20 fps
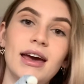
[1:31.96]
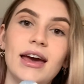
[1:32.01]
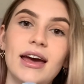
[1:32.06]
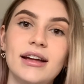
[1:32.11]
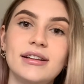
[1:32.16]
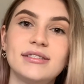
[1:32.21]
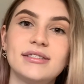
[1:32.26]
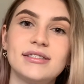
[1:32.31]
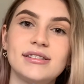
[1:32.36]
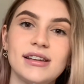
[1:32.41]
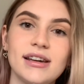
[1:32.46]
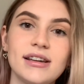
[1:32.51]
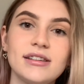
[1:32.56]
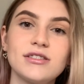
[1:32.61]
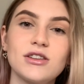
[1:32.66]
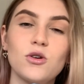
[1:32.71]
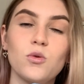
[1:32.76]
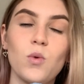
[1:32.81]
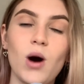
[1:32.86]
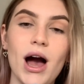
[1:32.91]
It digs
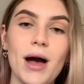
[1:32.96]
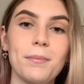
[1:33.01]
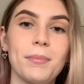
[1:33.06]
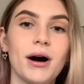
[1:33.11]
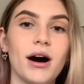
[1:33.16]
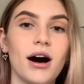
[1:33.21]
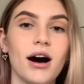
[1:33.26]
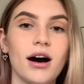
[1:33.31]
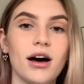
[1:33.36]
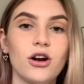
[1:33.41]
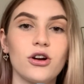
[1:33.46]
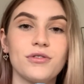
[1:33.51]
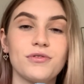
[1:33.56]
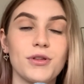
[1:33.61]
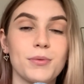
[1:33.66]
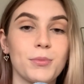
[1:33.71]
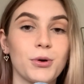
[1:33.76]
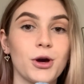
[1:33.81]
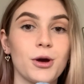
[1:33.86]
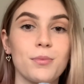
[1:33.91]
the white part of the
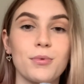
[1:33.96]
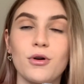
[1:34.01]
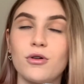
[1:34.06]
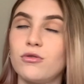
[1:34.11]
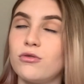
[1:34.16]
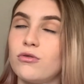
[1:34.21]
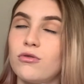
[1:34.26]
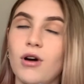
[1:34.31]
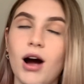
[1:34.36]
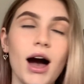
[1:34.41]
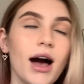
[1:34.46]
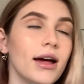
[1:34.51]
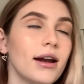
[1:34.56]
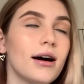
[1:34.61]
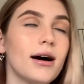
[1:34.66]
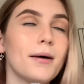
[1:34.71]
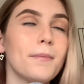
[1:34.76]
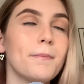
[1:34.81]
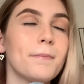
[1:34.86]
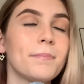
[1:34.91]
poop right
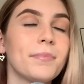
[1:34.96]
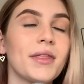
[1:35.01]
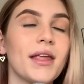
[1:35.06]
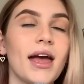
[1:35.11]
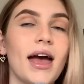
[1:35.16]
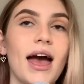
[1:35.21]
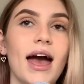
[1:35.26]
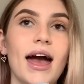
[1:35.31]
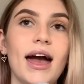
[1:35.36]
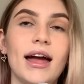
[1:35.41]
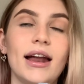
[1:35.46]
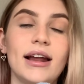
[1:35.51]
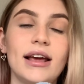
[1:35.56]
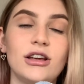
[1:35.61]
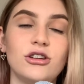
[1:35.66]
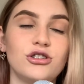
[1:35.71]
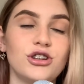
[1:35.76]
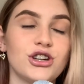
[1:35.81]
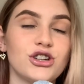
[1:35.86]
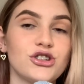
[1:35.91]
up and
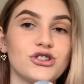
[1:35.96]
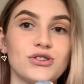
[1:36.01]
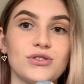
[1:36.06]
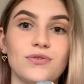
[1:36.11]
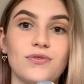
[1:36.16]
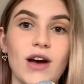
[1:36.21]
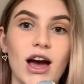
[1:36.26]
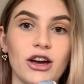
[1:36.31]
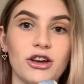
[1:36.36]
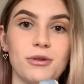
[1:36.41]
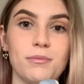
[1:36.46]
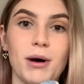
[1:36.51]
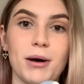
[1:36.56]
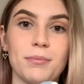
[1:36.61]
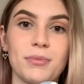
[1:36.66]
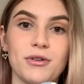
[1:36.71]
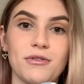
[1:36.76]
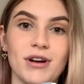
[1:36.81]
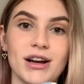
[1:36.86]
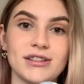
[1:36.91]
you can just vacuum up
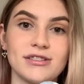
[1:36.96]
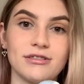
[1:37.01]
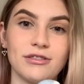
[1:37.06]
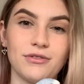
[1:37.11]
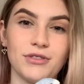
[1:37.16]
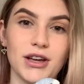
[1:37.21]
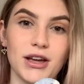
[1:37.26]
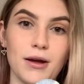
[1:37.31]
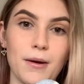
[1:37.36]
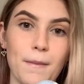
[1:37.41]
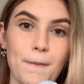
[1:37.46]
the rest of it.